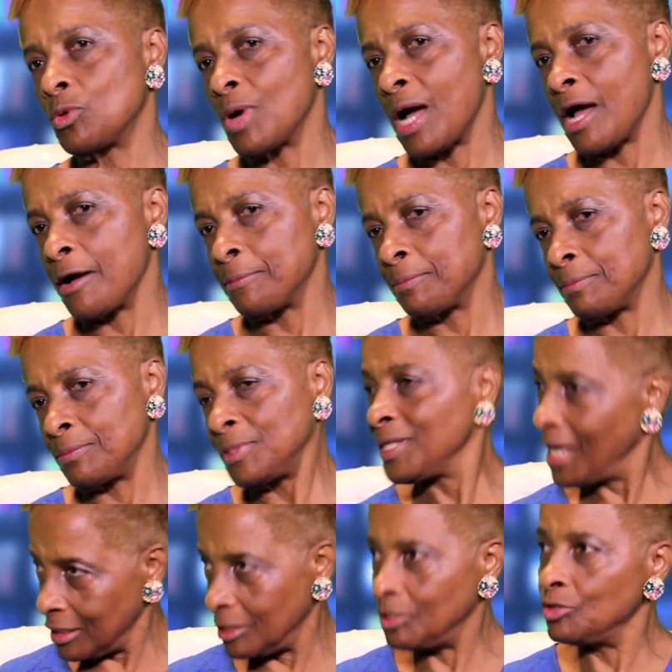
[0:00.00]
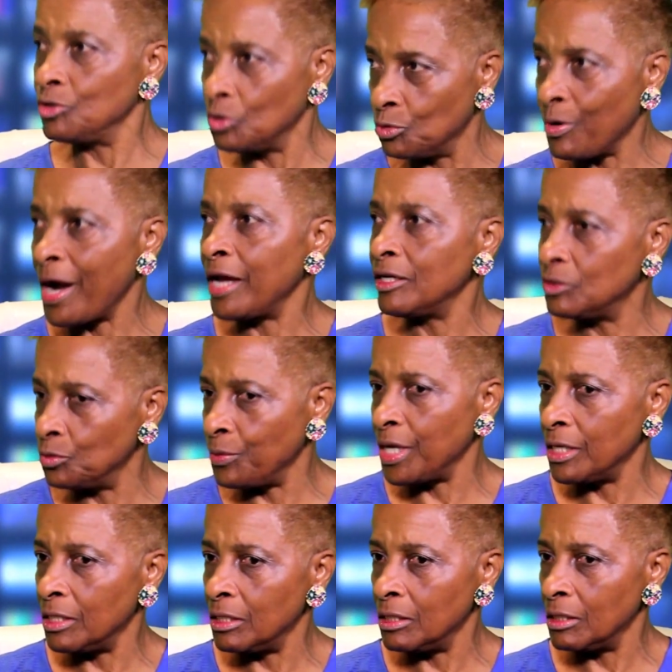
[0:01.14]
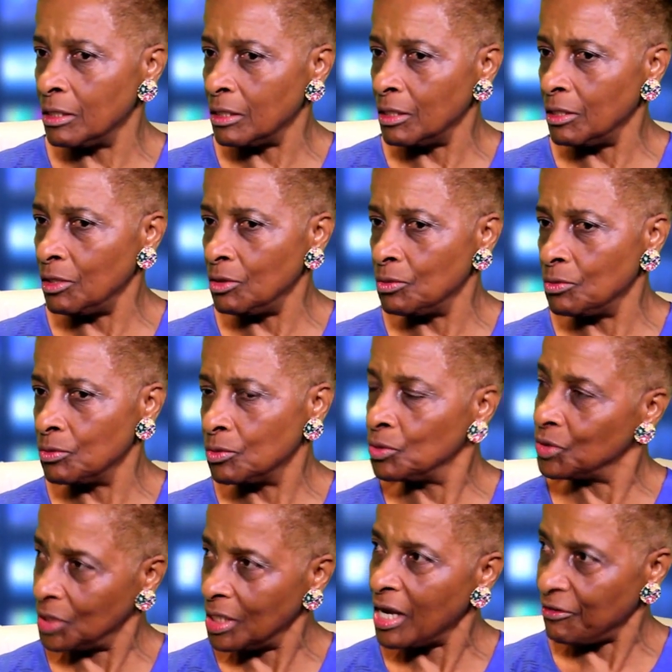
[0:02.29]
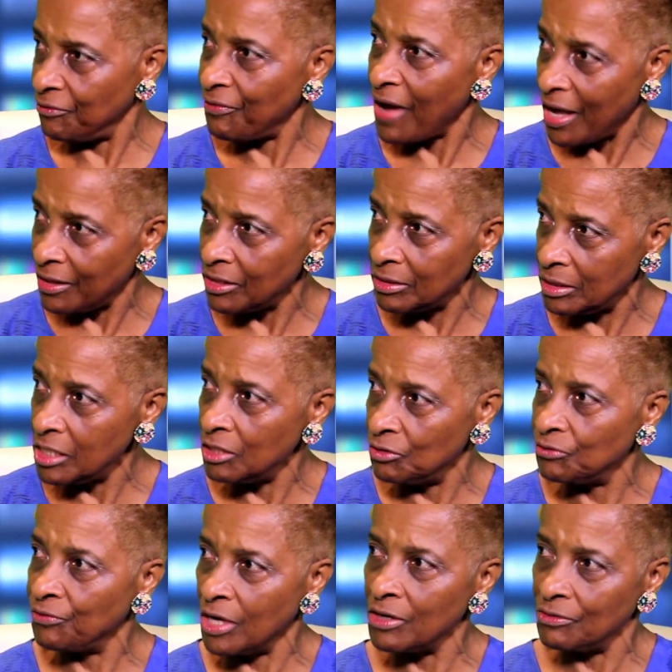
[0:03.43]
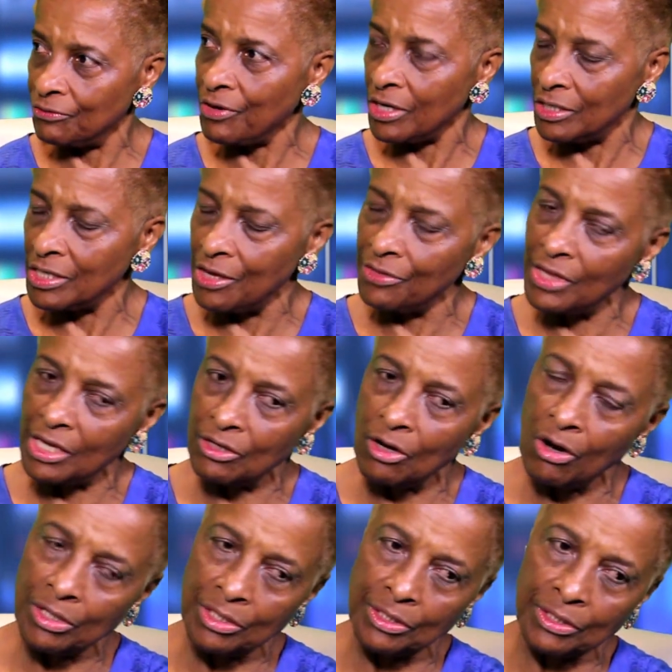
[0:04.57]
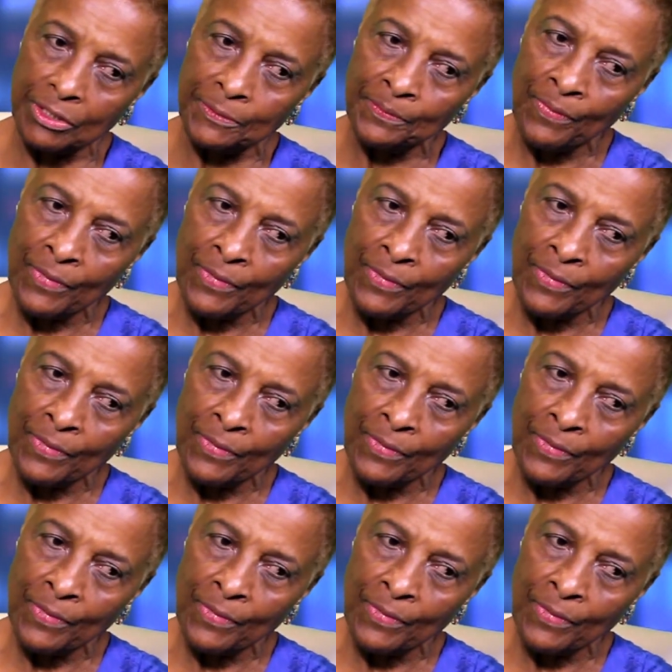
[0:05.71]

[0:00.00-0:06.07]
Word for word: um, yes you're right when you to say that fathers need to val- validate their daughters